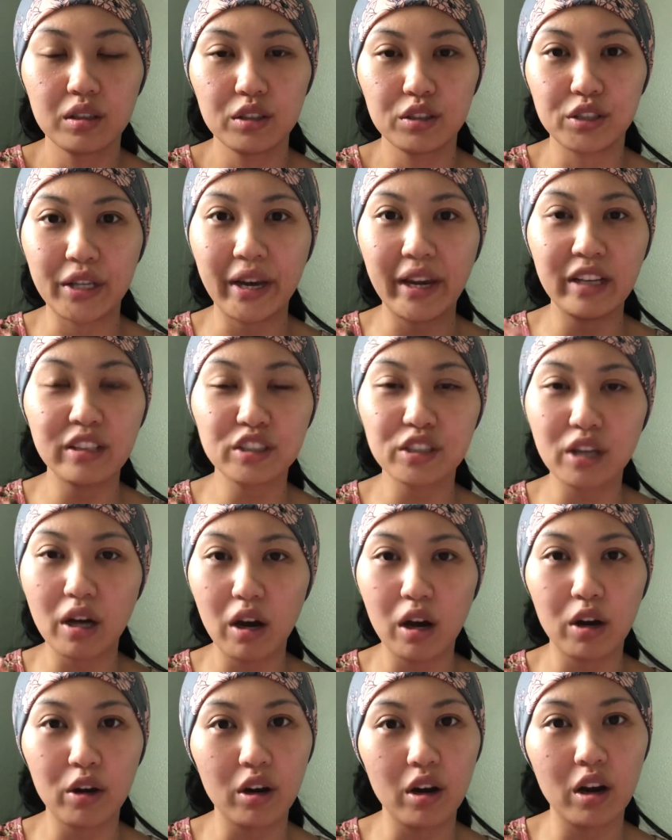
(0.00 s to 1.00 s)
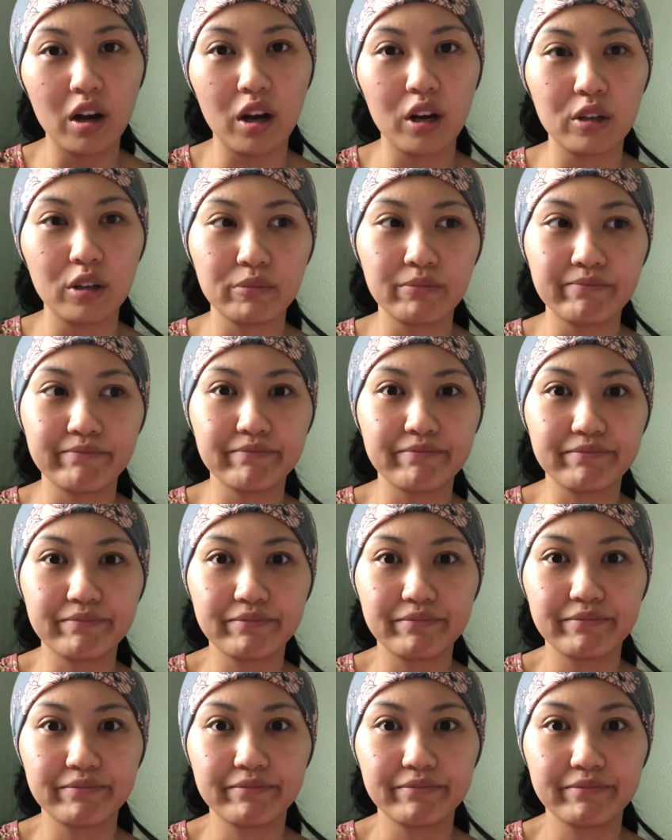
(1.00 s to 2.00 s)
change our um,
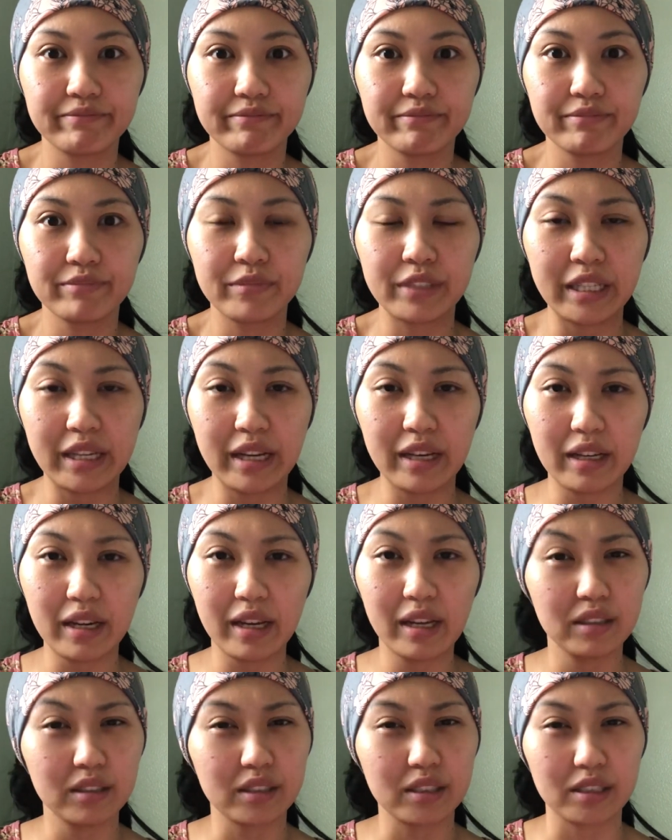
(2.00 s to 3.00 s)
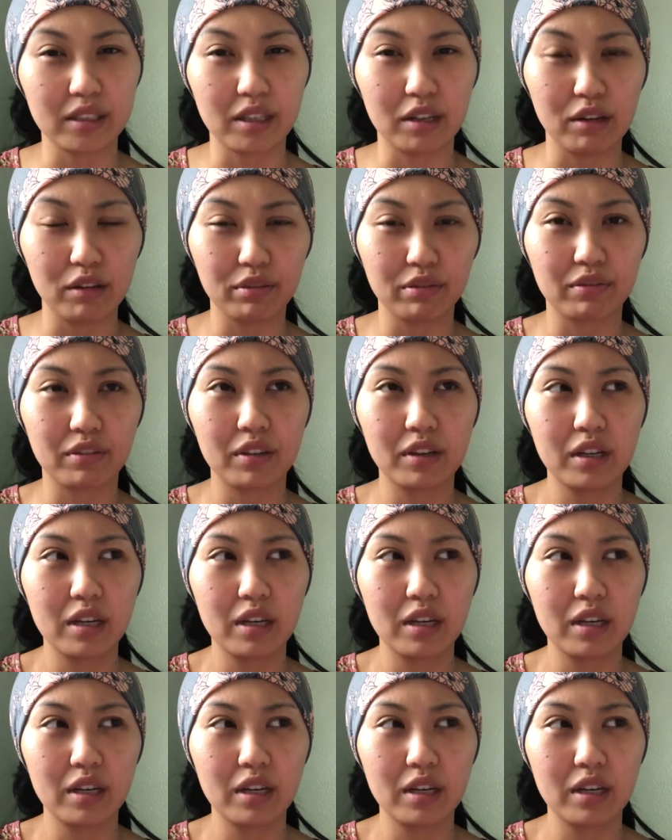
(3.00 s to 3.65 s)
DNA and stuff